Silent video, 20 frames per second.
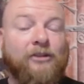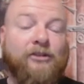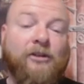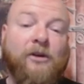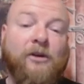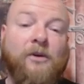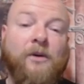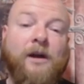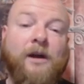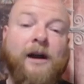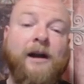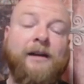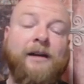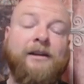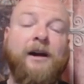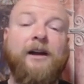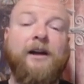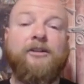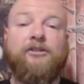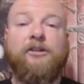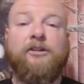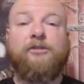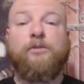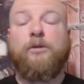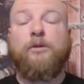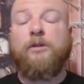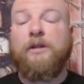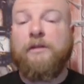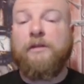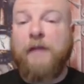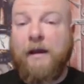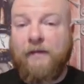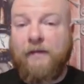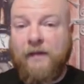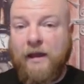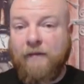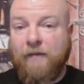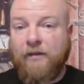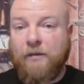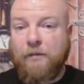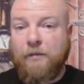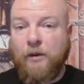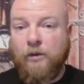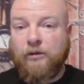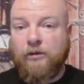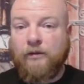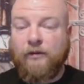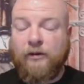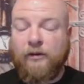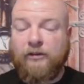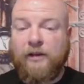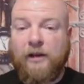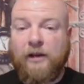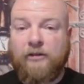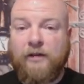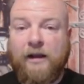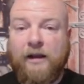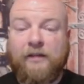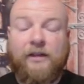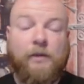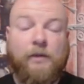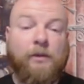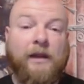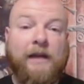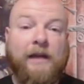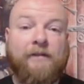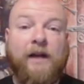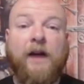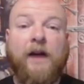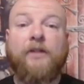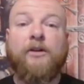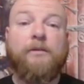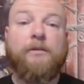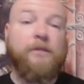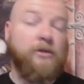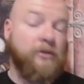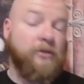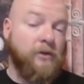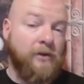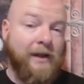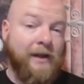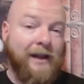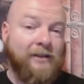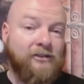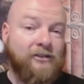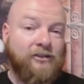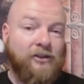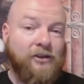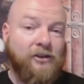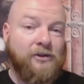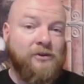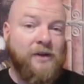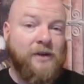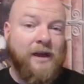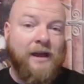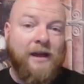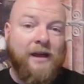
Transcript: So uh, not just will have they have composer for a soundtrack, they will have other musical guests too.